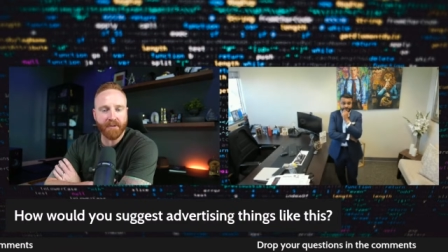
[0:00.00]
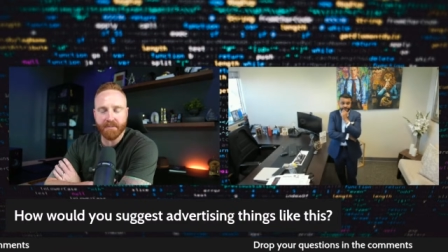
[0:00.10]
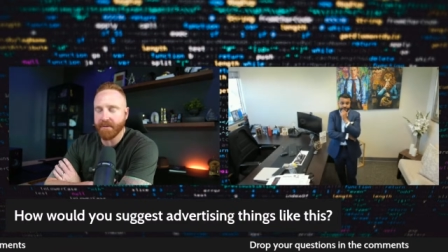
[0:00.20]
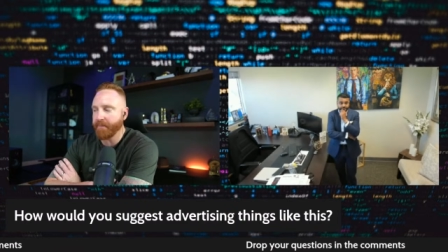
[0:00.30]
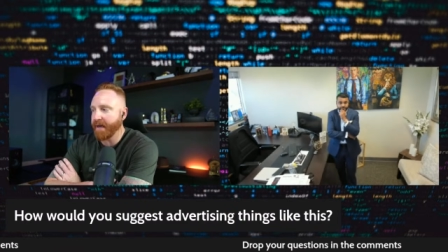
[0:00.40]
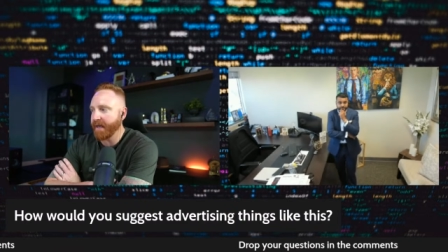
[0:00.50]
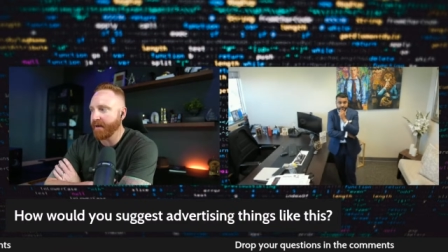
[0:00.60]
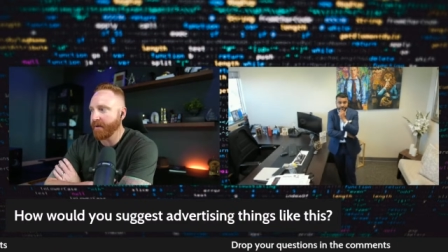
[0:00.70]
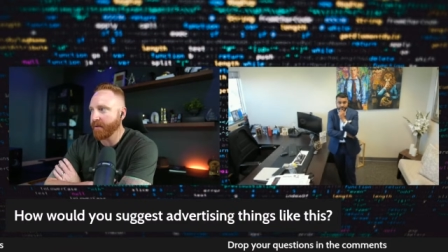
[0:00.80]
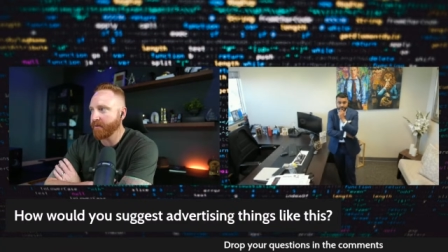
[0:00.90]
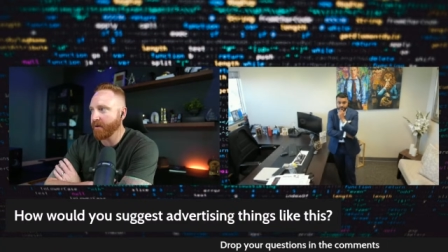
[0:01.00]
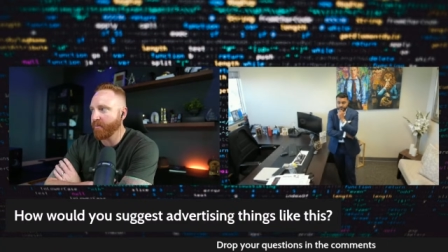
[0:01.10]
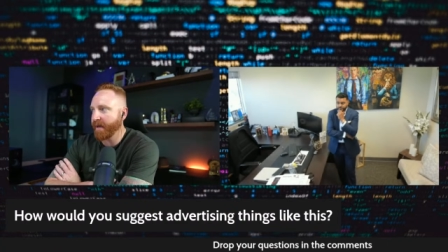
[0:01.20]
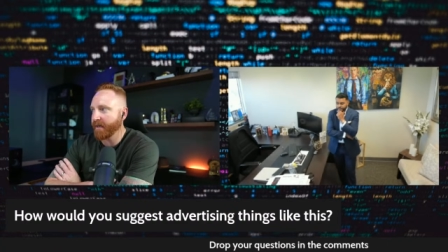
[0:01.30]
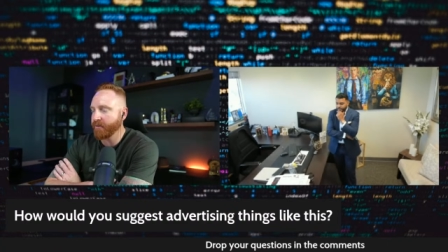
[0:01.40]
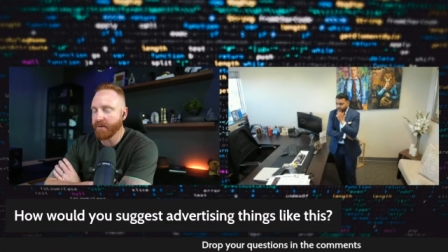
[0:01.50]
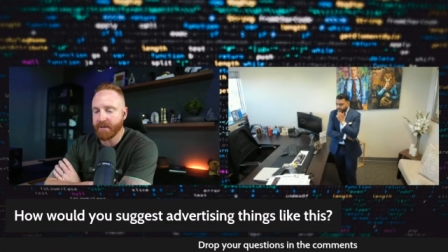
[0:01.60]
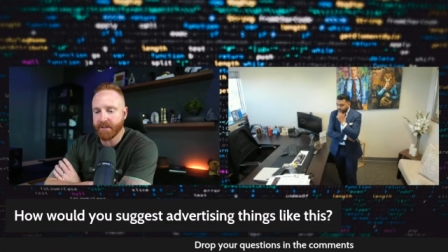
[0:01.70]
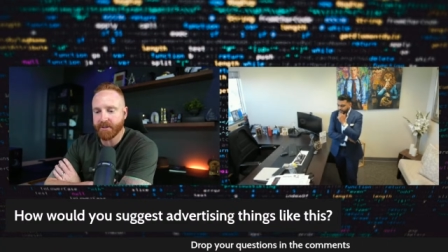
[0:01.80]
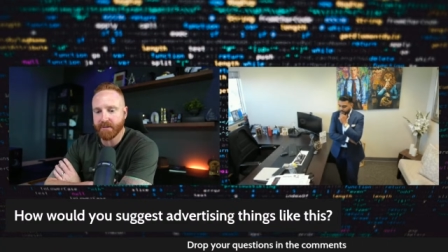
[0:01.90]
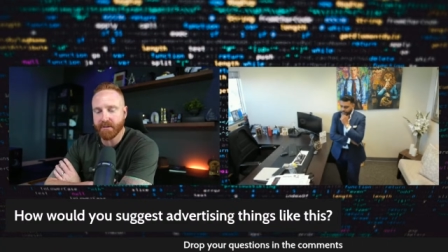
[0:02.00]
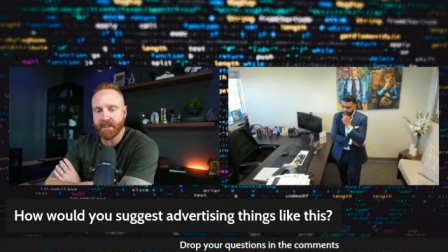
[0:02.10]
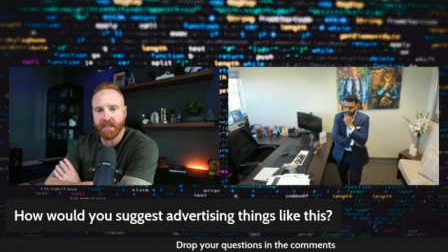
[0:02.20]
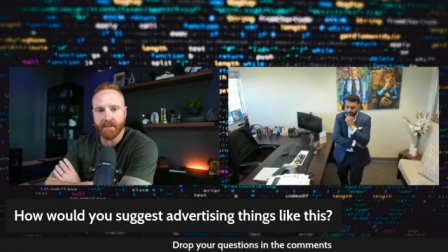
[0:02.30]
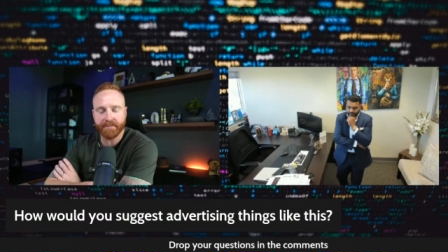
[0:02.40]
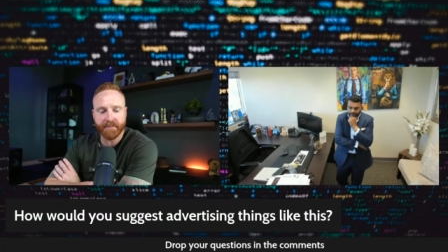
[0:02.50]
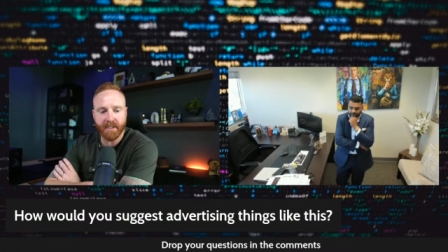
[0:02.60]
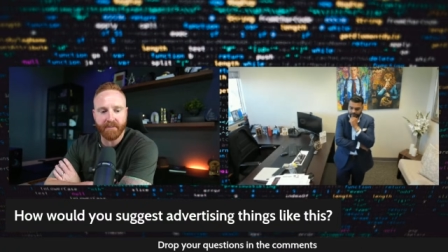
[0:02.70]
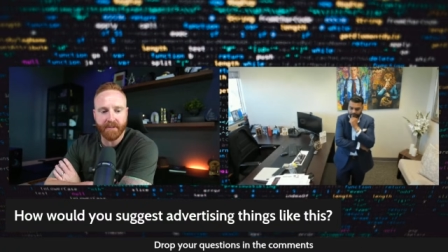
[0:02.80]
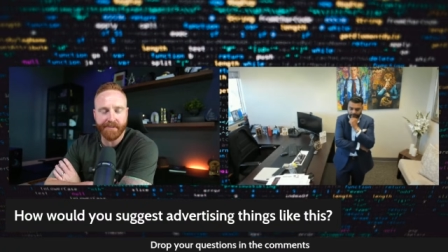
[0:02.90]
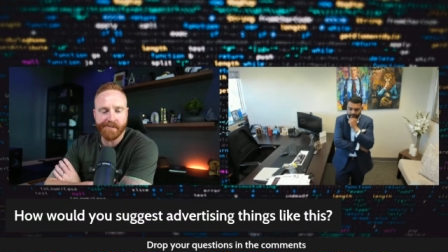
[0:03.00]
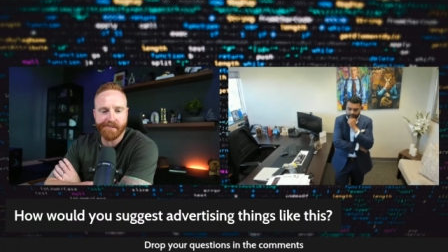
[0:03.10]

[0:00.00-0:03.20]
terms of the buy down, to go back to our initial kind of combo?